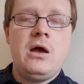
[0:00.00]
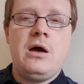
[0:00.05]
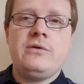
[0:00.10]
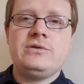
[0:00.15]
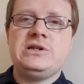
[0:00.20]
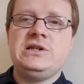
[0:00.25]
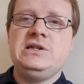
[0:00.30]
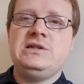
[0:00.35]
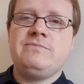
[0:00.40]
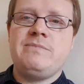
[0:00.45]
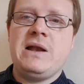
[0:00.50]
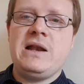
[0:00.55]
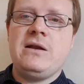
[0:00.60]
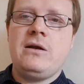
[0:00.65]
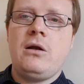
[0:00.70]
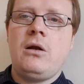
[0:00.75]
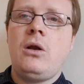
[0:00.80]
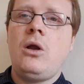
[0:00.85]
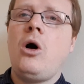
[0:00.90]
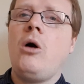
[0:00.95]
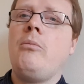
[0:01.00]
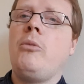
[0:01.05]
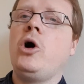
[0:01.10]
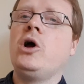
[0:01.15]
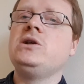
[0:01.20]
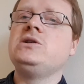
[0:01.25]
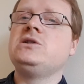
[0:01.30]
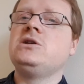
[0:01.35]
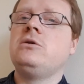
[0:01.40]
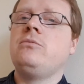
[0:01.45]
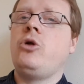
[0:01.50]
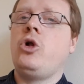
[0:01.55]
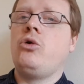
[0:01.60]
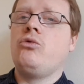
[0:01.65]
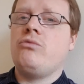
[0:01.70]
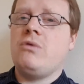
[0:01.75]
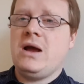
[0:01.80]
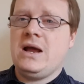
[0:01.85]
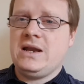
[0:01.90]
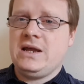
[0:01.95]
Obviously you're spending a lot of points on them
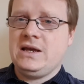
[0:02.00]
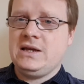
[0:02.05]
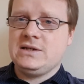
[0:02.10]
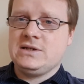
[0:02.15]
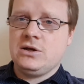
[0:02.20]
already,